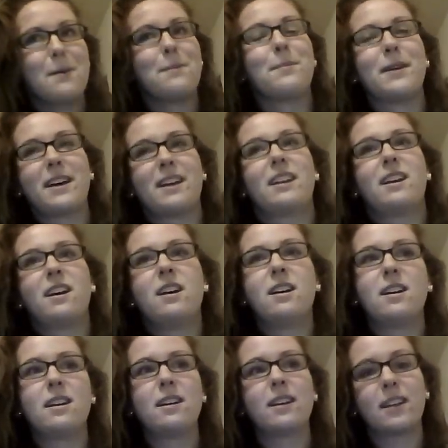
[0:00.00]
But
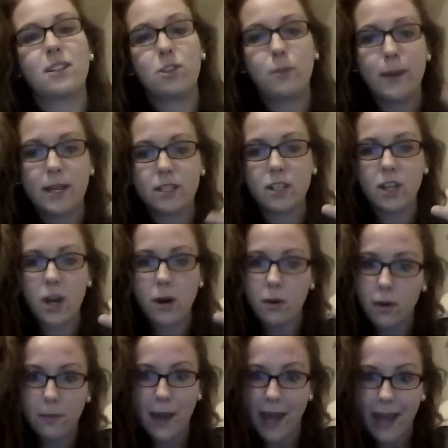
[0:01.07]
I got two pairs of yoga
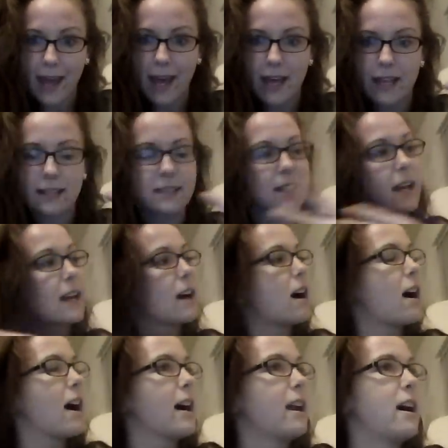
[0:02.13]
pants. I
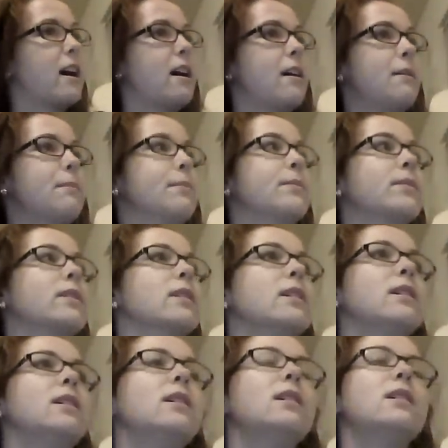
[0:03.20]
got
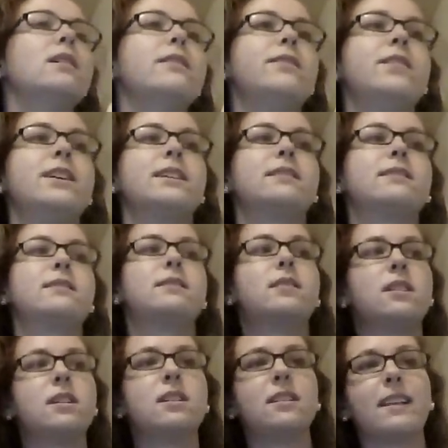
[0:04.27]
this
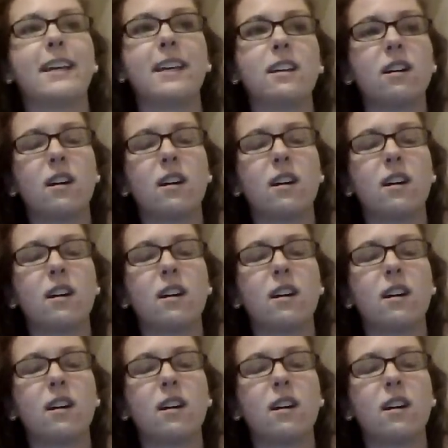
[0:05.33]
like